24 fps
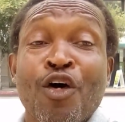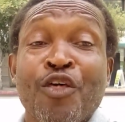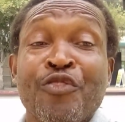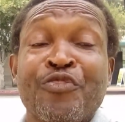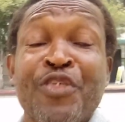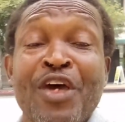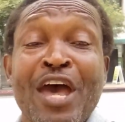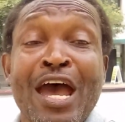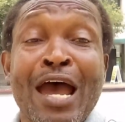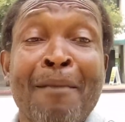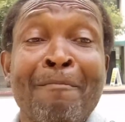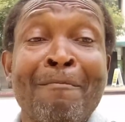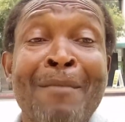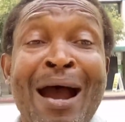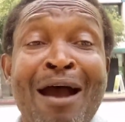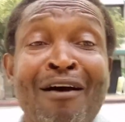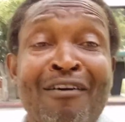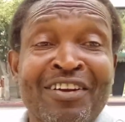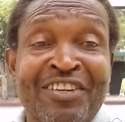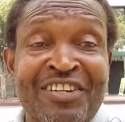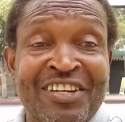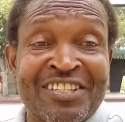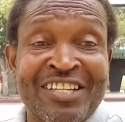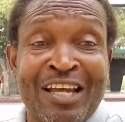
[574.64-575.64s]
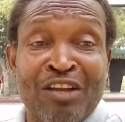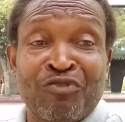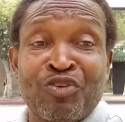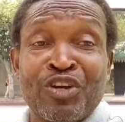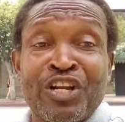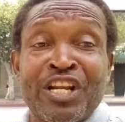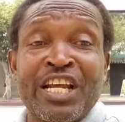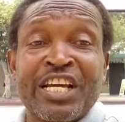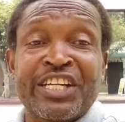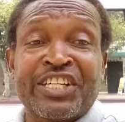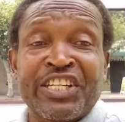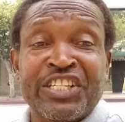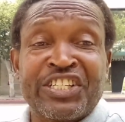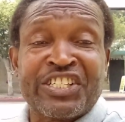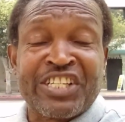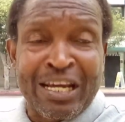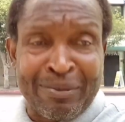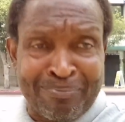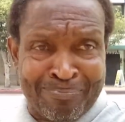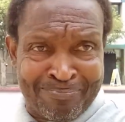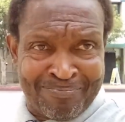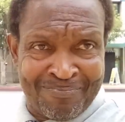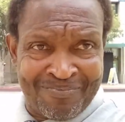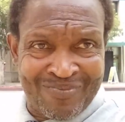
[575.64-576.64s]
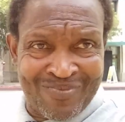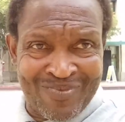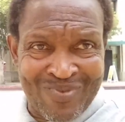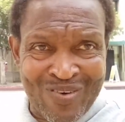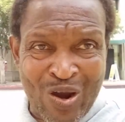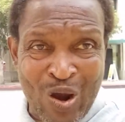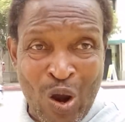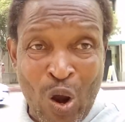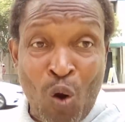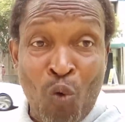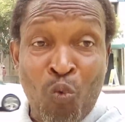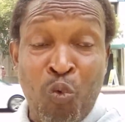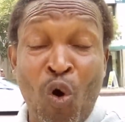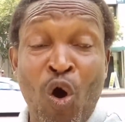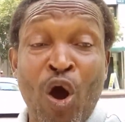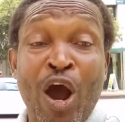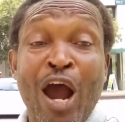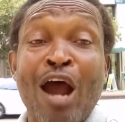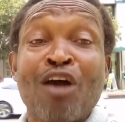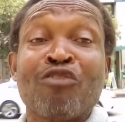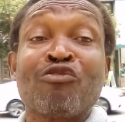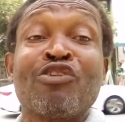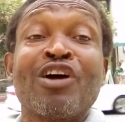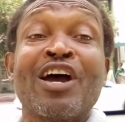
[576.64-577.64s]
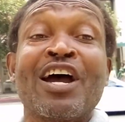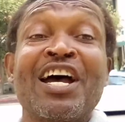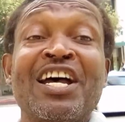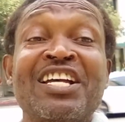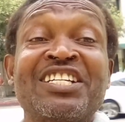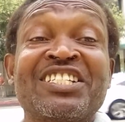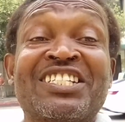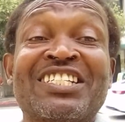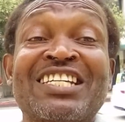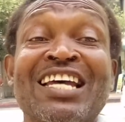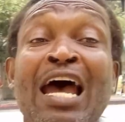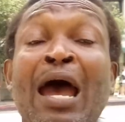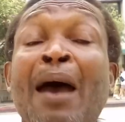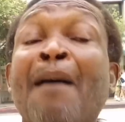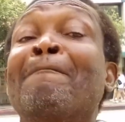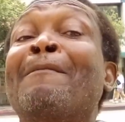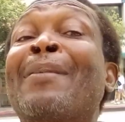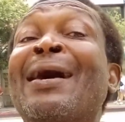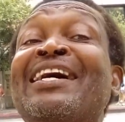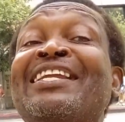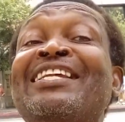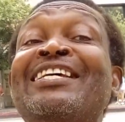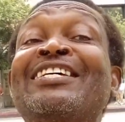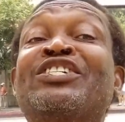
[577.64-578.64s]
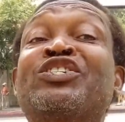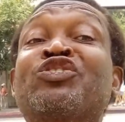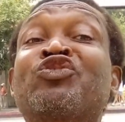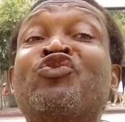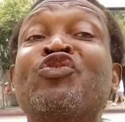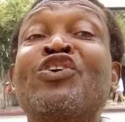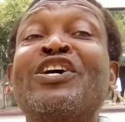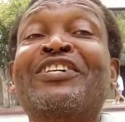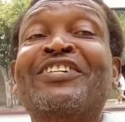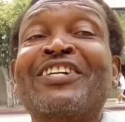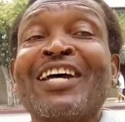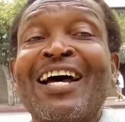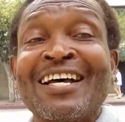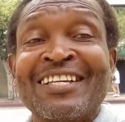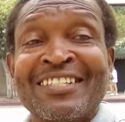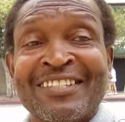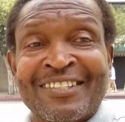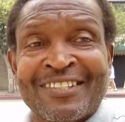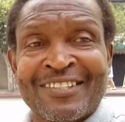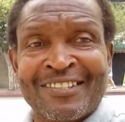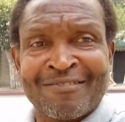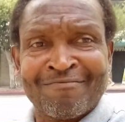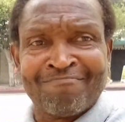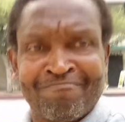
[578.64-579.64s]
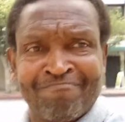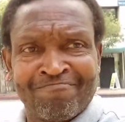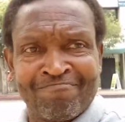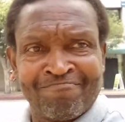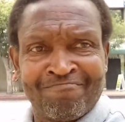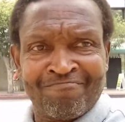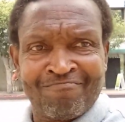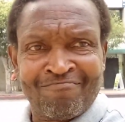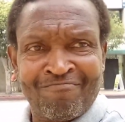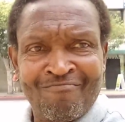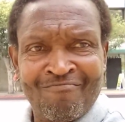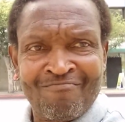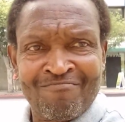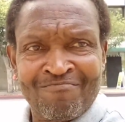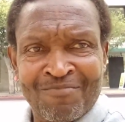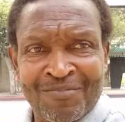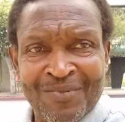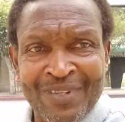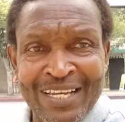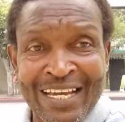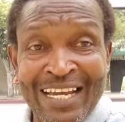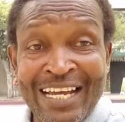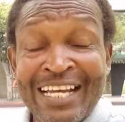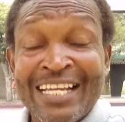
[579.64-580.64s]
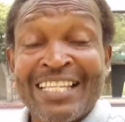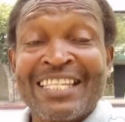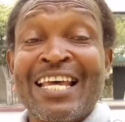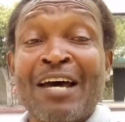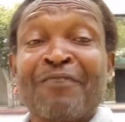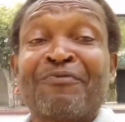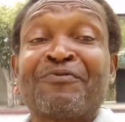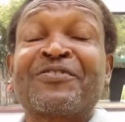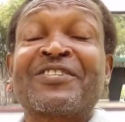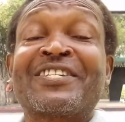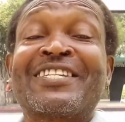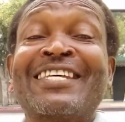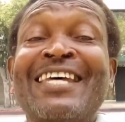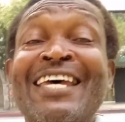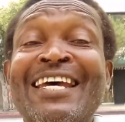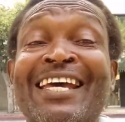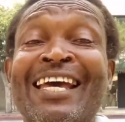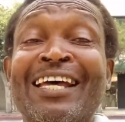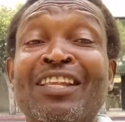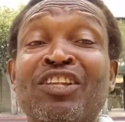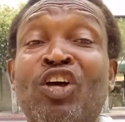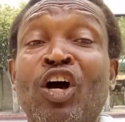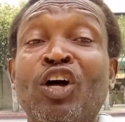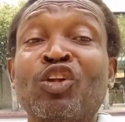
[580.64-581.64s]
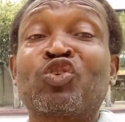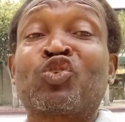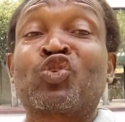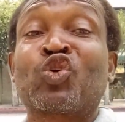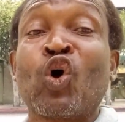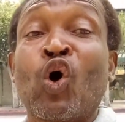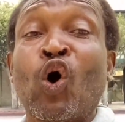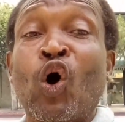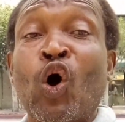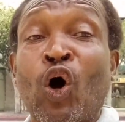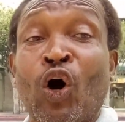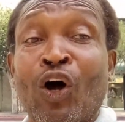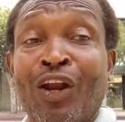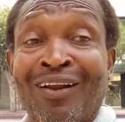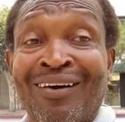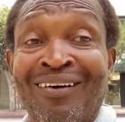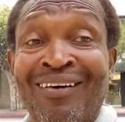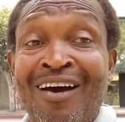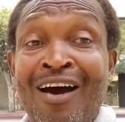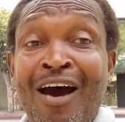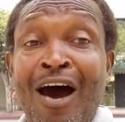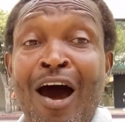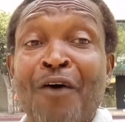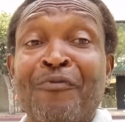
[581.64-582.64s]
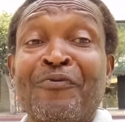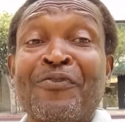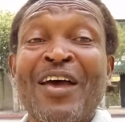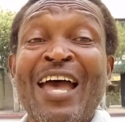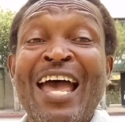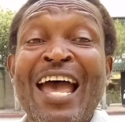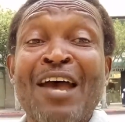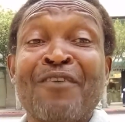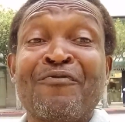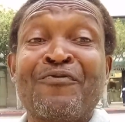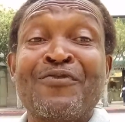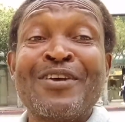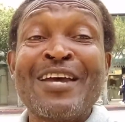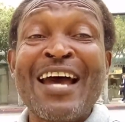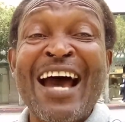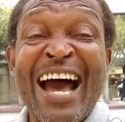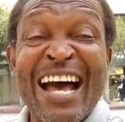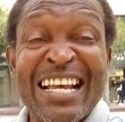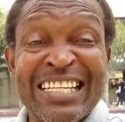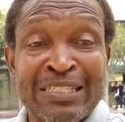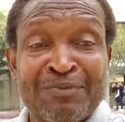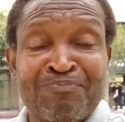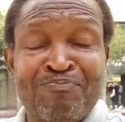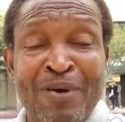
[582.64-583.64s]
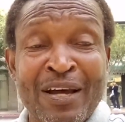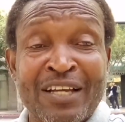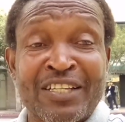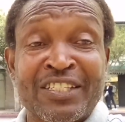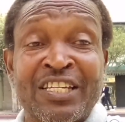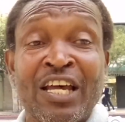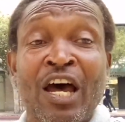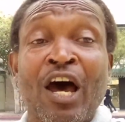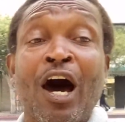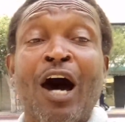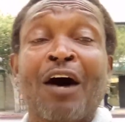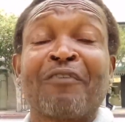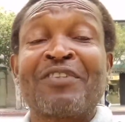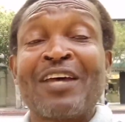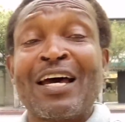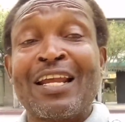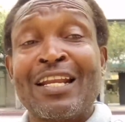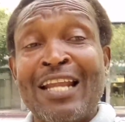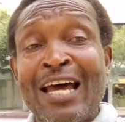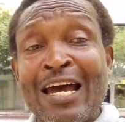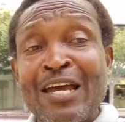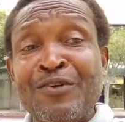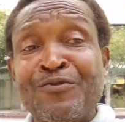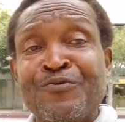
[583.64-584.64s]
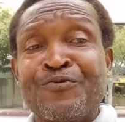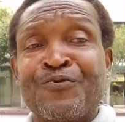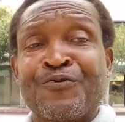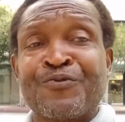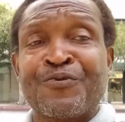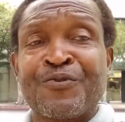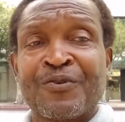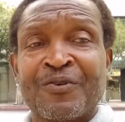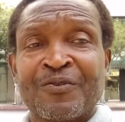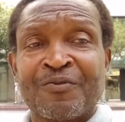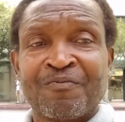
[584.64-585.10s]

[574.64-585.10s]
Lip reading: Their marriages and relationship were arranged by these creatures. They have taken control of every aspect of their life